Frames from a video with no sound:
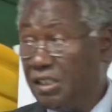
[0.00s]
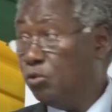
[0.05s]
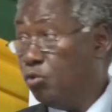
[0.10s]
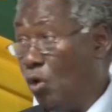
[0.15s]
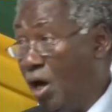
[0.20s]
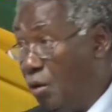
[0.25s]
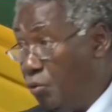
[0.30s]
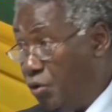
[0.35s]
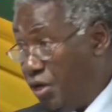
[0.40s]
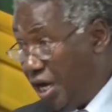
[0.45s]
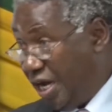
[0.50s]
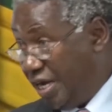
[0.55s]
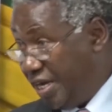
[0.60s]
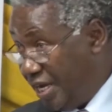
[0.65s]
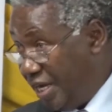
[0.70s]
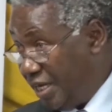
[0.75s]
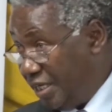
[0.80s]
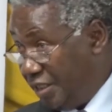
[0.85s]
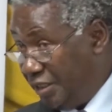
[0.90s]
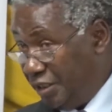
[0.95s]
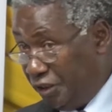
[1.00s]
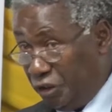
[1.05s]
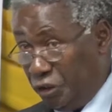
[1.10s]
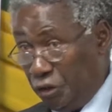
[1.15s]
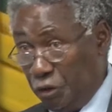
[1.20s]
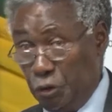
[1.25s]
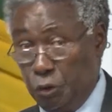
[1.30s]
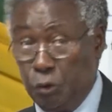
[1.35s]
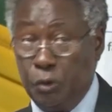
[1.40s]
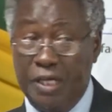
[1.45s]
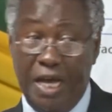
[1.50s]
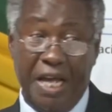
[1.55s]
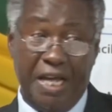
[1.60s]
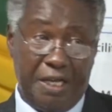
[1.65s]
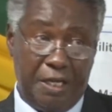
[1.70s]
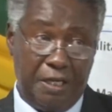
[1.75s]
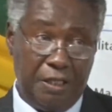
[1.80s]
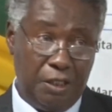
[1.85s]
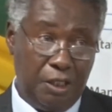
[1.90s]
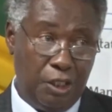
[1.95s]
is why we are here
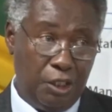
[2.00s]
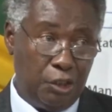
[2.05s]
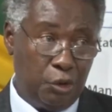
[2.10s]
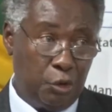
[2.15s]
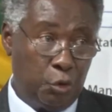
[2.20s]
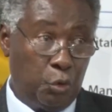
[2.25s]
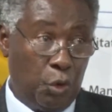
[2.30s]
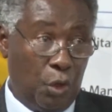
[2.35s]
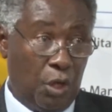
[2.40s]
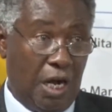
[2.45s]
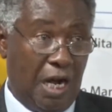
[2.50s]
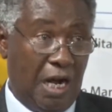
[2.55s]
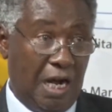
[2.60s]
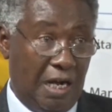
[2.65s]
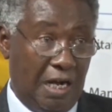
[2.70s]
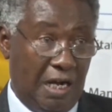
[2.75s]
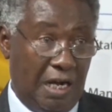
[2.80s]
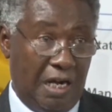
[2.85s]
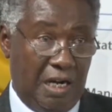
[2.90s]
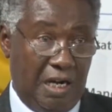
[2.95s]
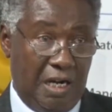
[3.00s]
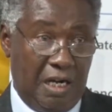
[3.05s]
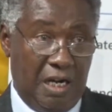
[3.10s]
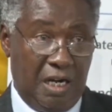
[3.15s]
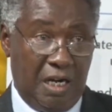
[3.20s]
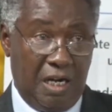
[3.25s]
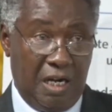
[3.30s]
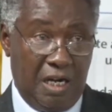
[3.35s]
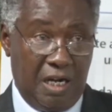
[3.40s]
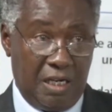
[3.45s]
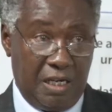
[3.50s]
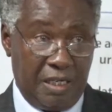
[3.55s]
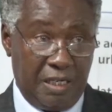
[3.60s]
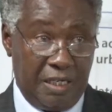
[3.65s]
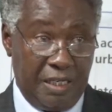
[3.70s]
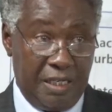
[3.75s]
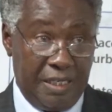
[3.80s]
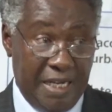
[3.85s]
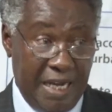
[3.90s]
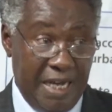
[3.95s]
today, to
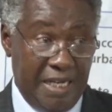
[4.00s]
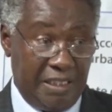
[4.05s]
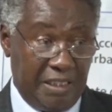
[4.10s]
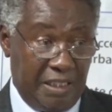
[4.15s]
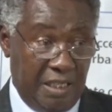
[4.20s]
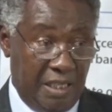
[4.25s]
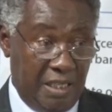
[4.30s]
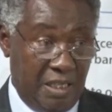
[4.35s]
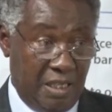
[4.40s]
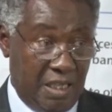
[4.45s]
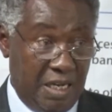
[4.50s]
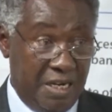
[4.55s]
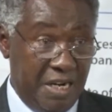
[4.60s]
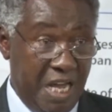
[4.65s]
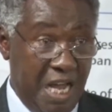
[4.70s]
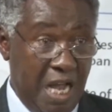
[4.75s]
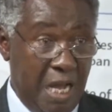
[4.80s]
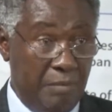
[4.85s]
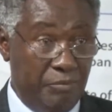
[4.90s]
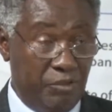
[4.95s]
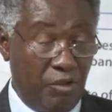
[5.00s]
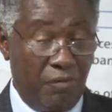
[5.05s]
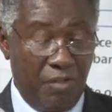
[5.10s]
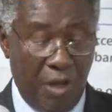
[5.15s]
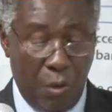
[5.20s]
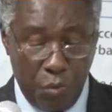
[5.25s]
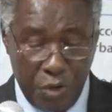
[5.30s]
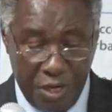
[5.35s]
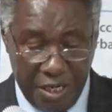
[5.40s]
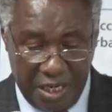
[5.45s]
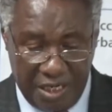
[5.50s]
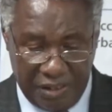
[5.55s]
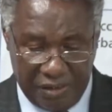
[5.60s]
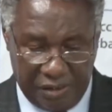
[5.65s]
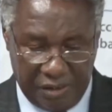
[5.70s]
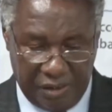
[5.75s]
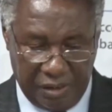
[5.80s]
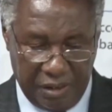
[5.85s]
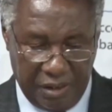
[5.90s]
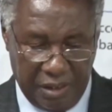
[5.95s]
get the names of the
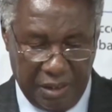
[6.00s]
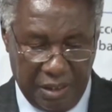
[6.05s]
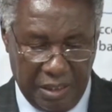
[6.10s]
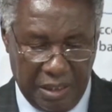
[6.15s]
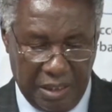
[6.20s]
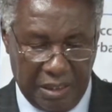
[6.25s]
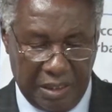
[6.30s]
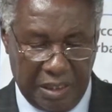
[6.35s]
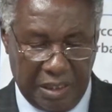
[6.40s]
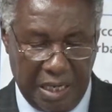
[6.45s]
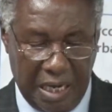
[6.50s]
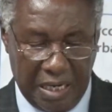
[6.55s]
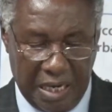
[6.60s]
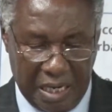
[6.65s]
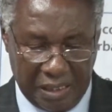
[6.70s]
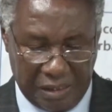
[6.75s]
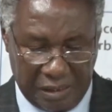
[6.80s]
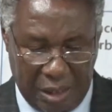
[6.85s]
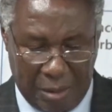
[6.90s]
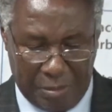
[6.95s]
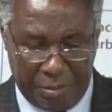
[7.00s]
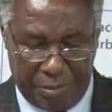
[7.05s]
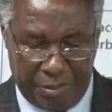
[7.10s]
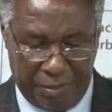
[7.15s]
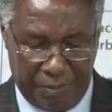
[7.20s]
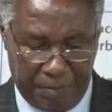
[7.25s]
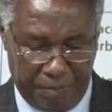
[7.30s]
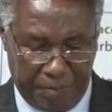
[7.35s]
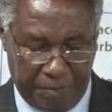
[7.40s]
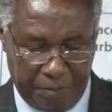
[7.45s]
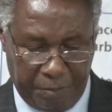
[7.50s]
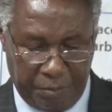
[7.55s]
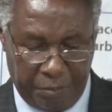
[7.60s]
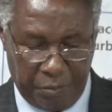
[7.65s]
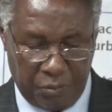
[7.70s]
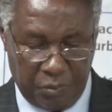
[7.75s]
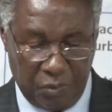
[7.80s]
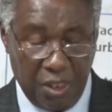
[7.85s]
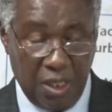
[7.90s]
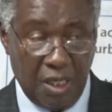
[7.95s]
winners and the runners-up.
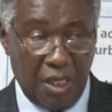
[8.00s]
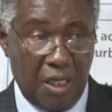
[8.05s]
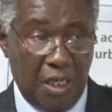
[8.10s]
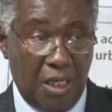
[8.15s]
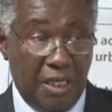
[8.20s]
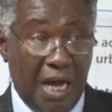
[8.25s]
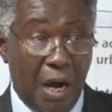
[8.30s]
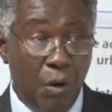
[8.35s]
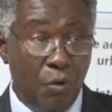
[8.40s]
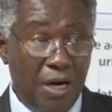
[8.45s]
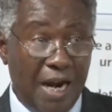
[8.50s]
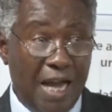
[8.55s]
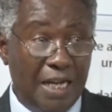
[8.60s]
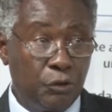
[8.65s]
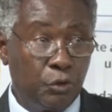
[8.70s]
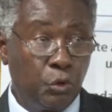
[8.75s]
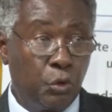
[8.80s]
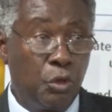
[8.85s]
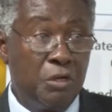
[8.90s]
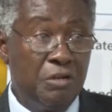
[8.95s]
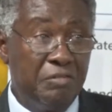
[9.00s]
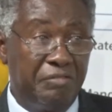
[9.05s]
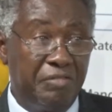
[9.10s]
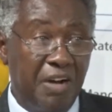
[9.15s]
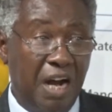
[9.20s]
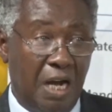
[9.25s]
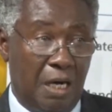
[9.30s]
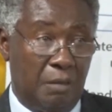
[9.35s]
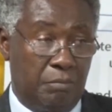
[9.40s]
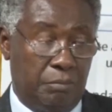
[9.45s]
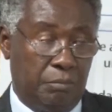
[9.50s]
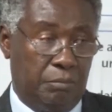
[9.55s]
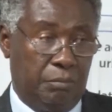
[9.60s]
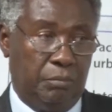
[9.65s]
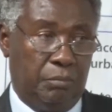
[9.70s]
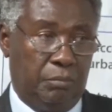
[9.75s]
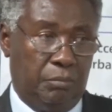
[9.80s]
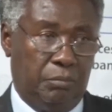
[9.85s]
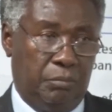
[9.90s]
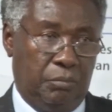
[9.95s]
And I would like to confirm,
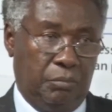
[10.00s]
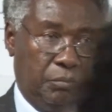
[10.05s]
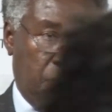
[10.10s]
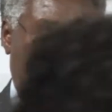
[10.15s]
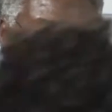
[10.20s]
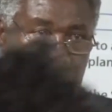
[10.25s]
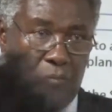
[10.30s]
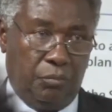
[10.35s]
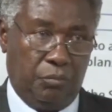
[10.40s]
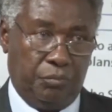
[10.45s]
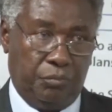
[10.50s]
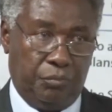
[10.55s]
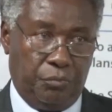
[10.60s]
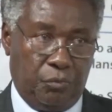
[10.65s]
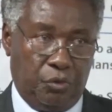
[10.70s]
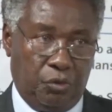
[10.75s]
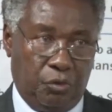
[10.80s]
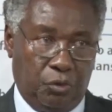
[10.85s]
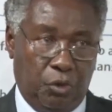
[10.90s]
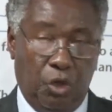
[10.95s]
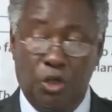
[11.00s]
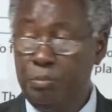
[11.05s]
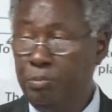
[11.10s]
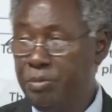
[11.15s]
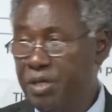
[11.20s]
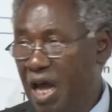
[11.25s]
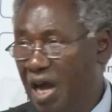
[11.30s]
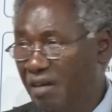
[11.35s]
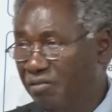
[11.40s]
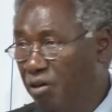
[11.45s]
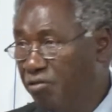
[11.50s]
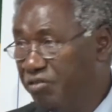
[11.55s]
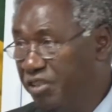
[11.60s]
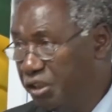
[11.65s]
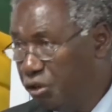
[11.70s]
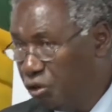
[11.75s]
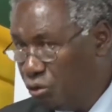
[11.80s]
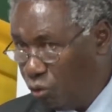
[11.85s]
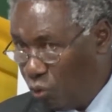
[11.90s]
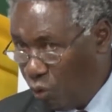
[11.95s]
on behalf of
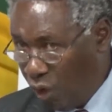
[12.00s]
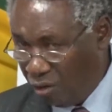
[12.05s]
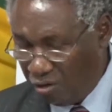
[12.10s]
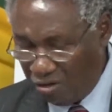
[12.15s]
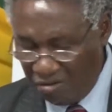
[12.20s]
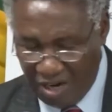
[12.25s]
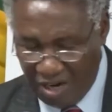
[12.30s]
each one of